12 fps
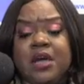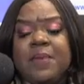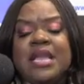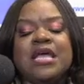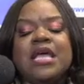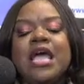I
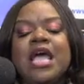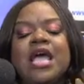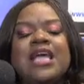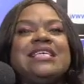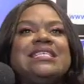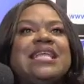mean,
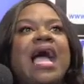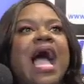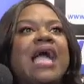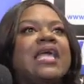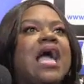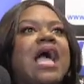because in
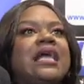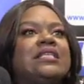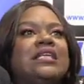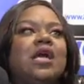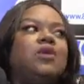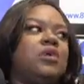hockey is
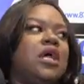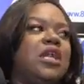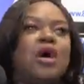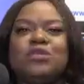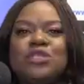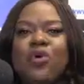a
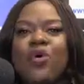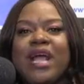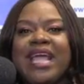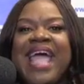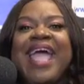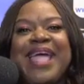low
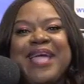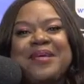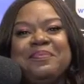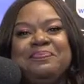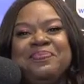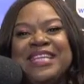scoring game.